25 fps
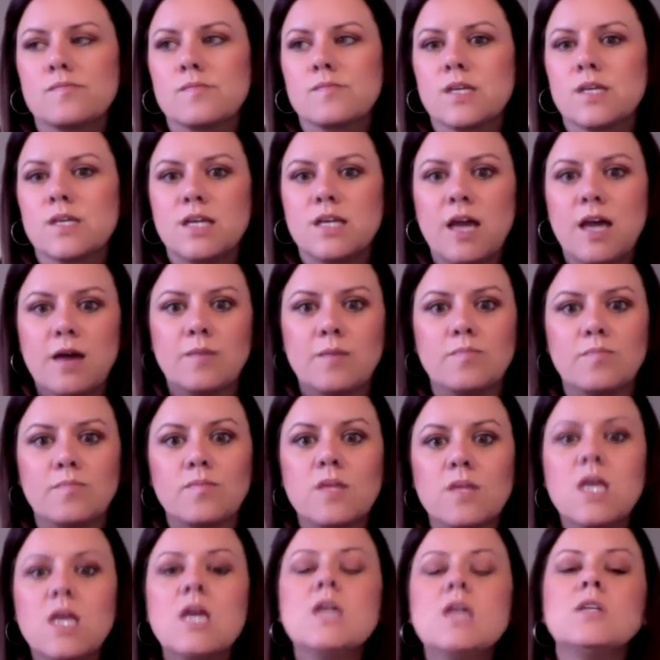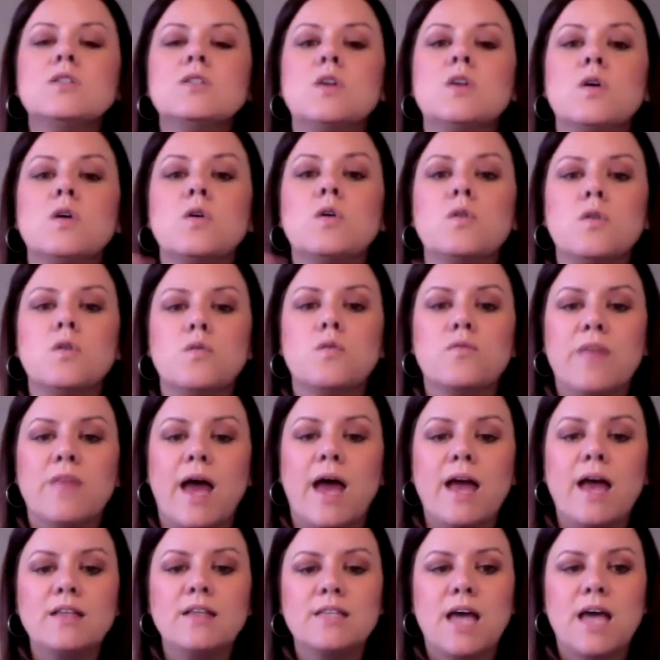yeah, so
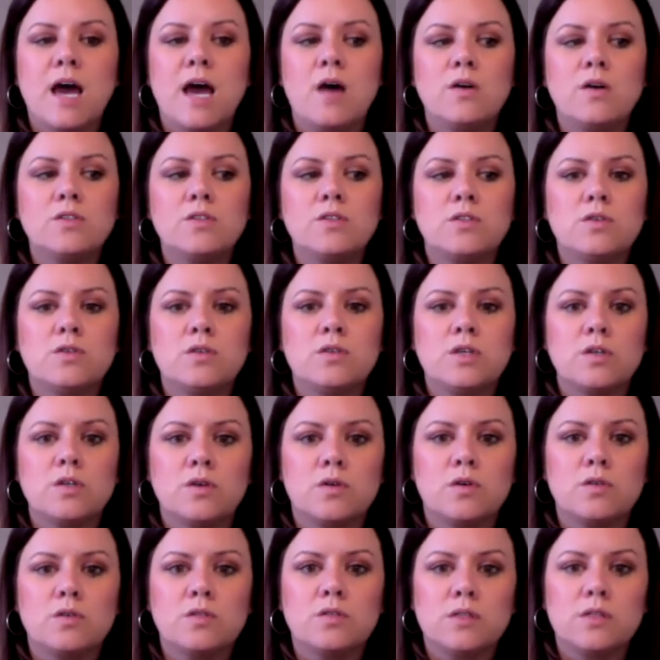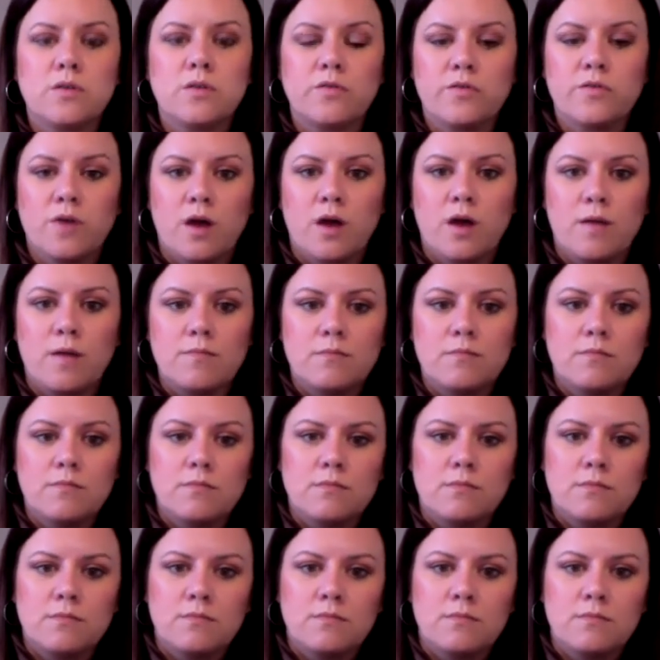that is how a student goes from